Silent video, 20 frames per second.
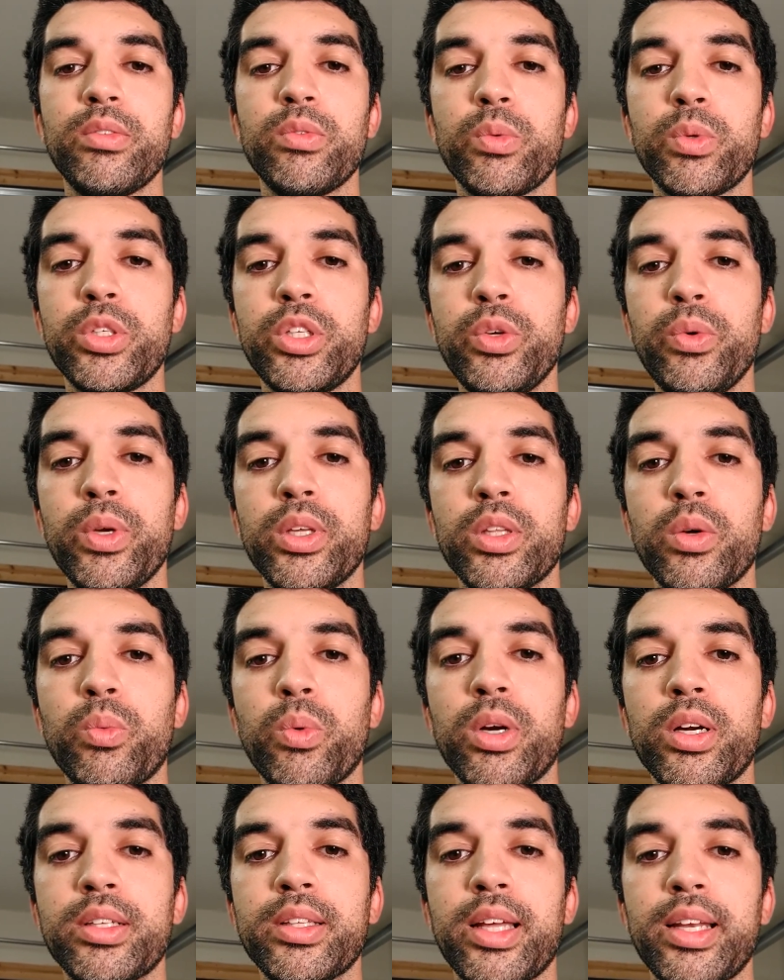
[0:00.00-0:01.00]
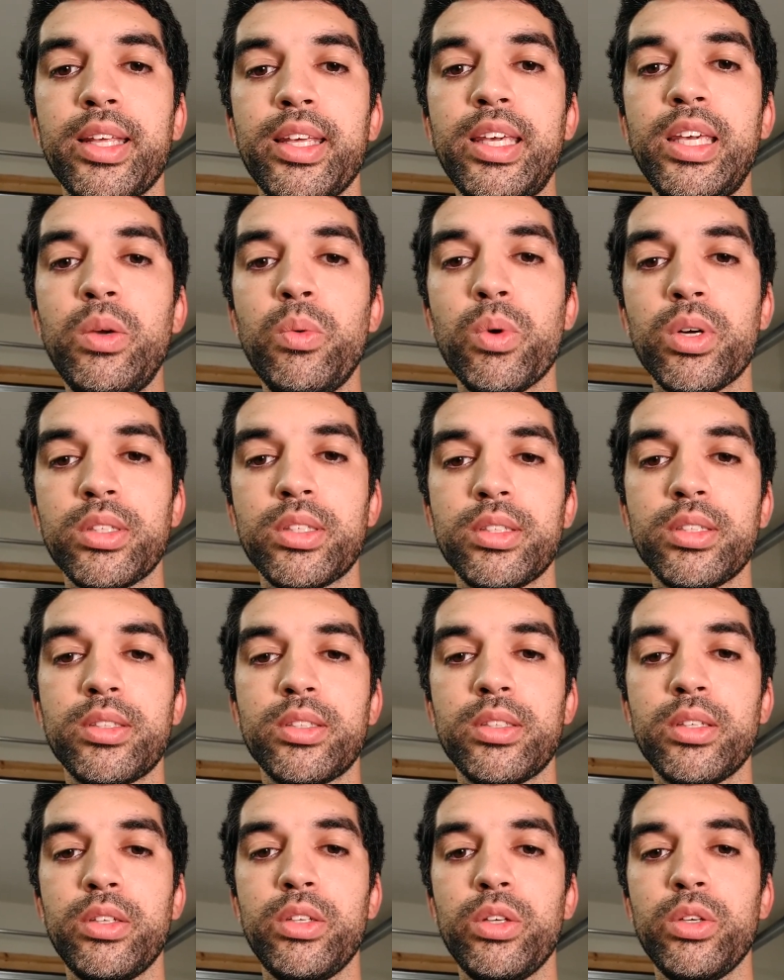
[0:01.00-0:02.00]
We're doing the work that he wants
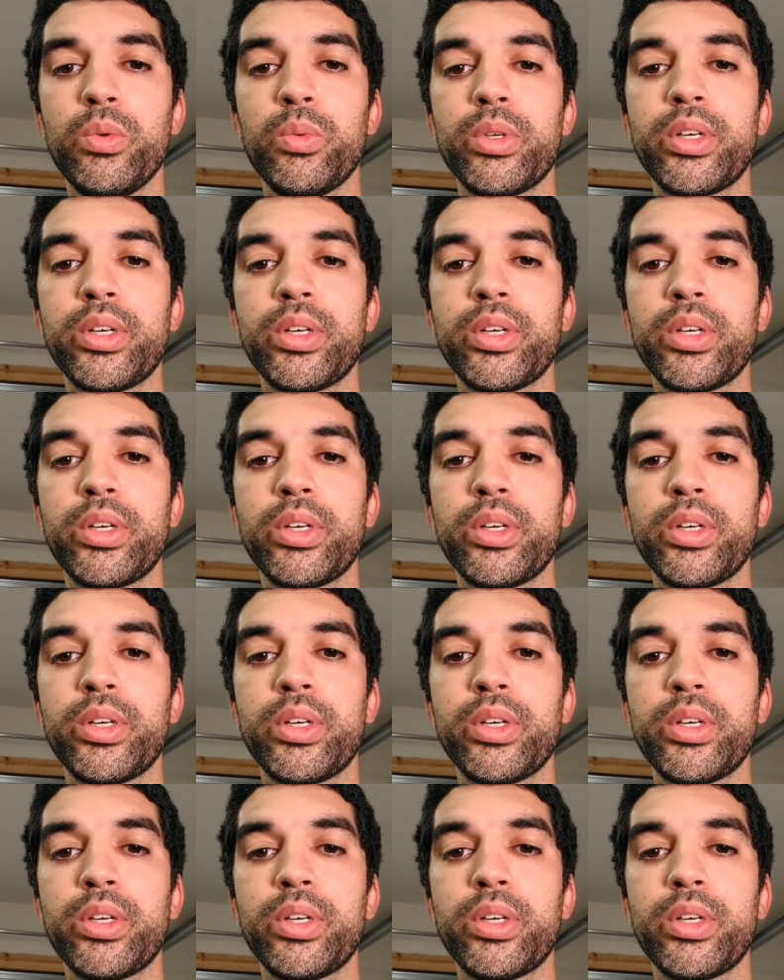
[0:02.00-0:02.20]
us to do.